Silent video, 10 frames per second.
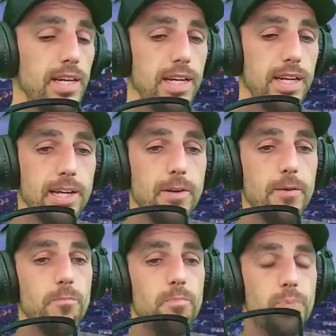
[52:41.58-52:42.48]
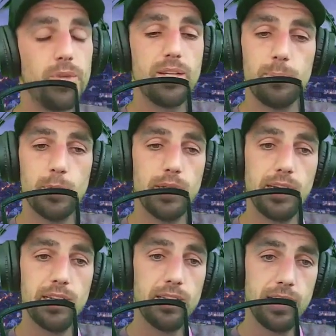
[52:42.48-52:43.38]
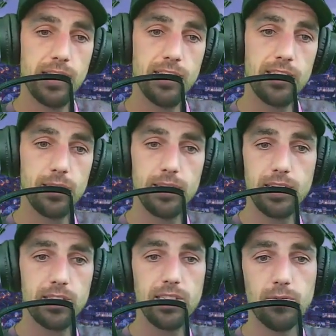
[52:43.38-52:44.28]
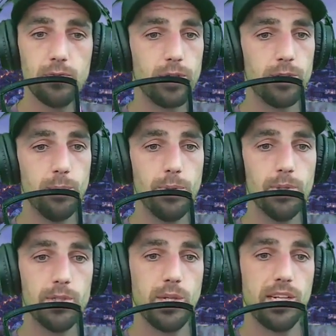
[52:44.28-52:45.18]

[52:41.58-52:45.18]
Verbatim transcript: Um, but yeah, nice on there, Stephen, for your input as well.